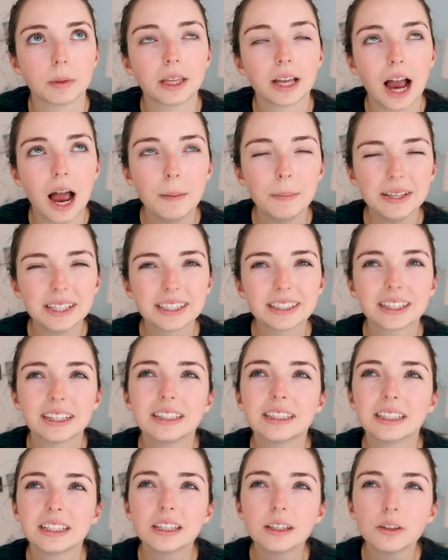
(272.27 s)
but like I'm a
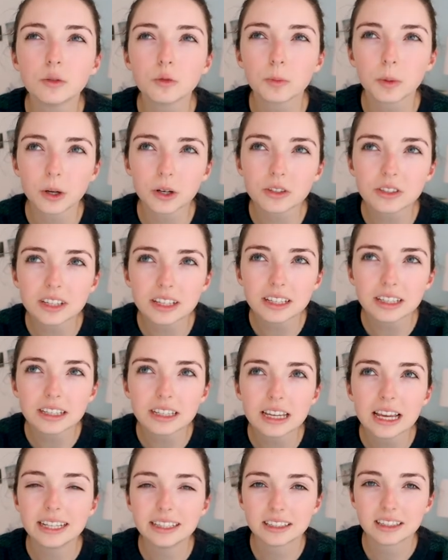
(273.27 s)
sensitive
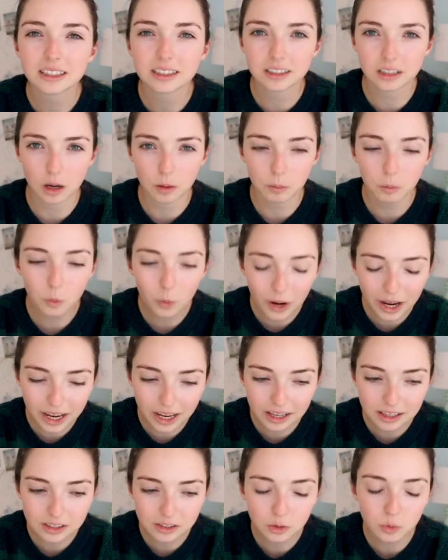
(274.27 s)
person in some
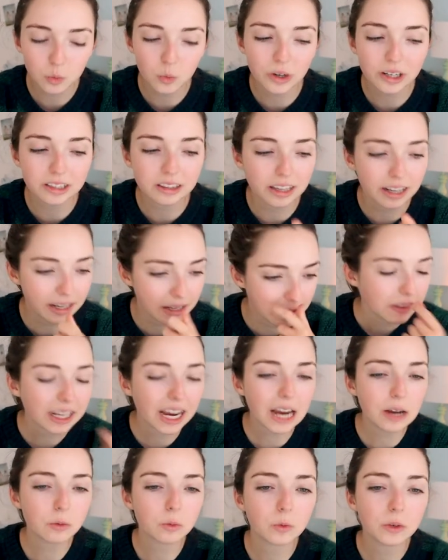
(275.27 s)
ways where like
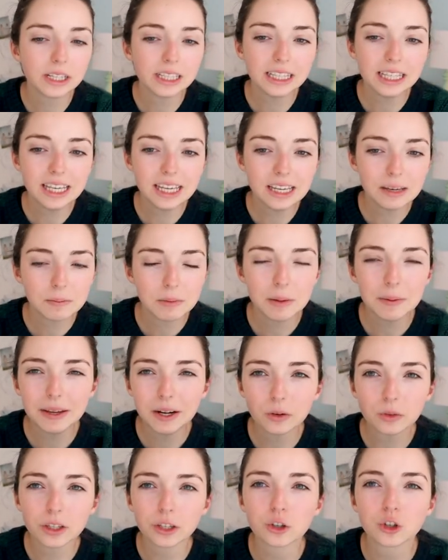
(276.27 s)
I really, maybe I
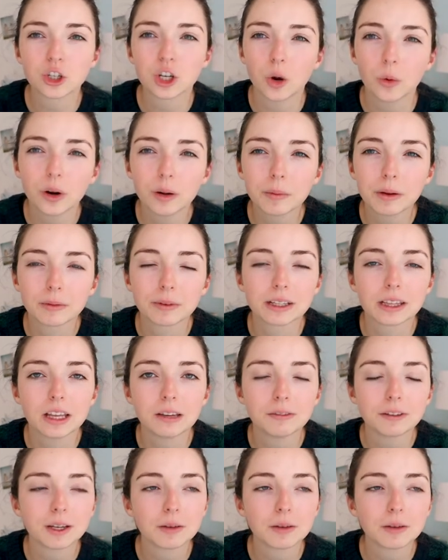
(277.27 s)
don't like show it in my real life.